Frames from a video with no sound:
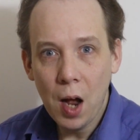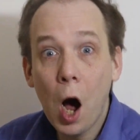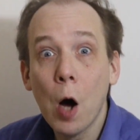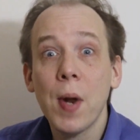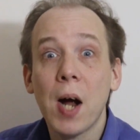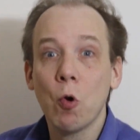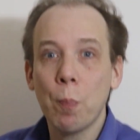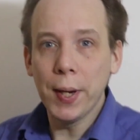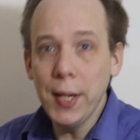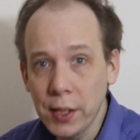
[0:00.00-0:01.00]
I'm now
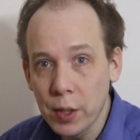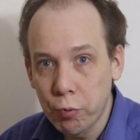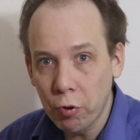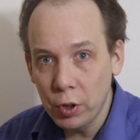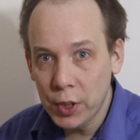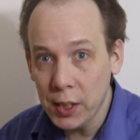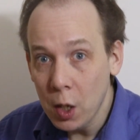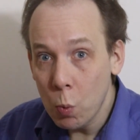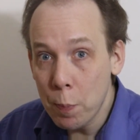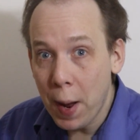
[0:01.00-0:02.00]
repeating the process
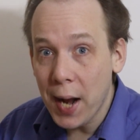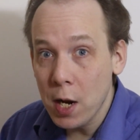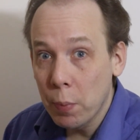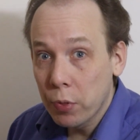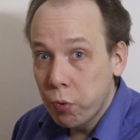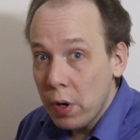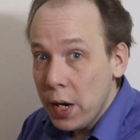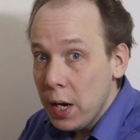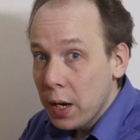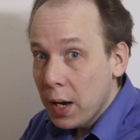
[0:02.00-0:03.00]
with pad number
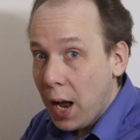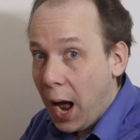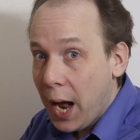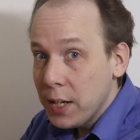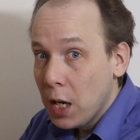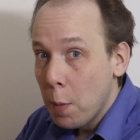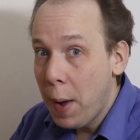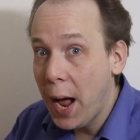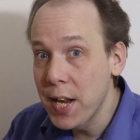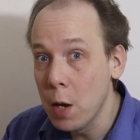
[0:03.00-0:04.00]
3 and
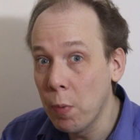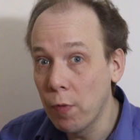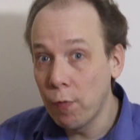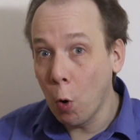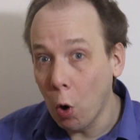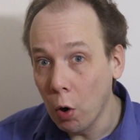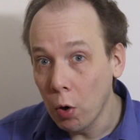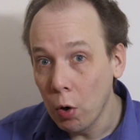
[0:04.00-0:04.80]
pad number 4.